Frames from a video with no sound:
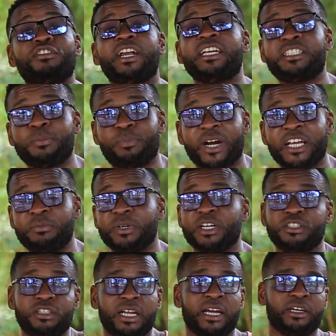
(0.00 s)
raise the price
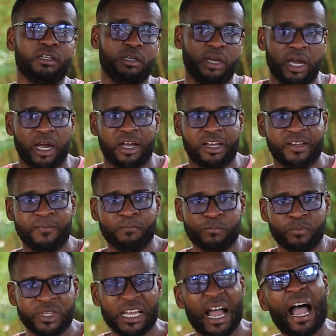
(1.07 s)
because you're like, yeah,
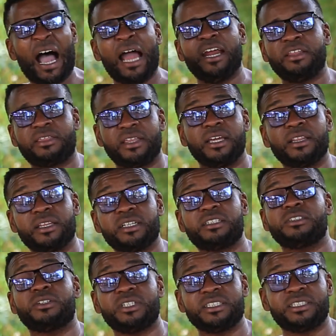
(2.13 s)
I think this
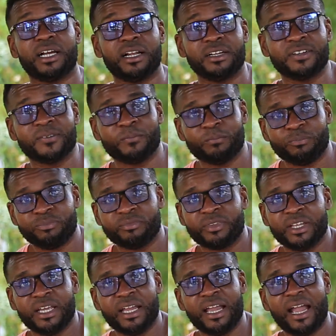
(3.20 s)
is going to sell.
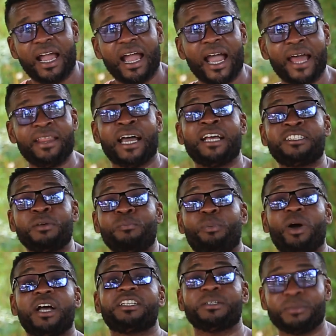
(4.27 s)
And that's
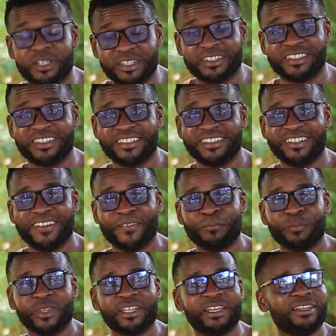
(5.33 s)
impossible.
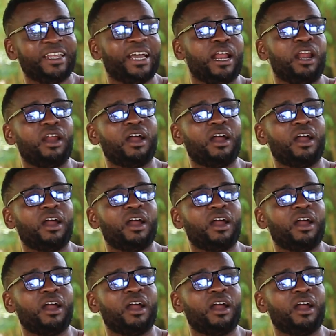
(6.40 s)
There are a